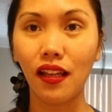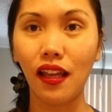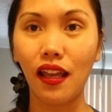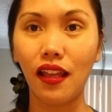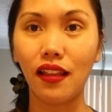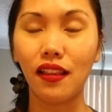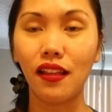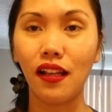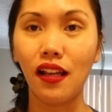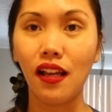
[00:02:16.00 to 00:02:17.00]
and
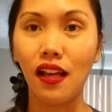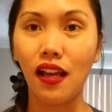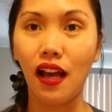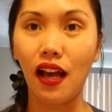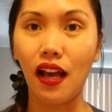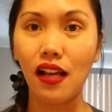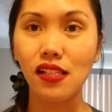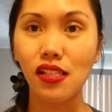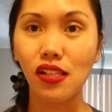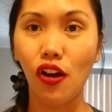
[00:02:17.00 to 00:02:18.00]

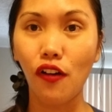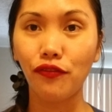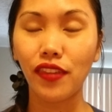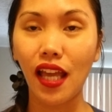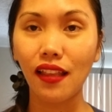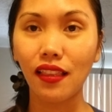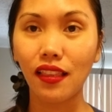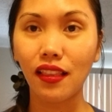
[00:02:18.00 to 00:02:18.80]
as of that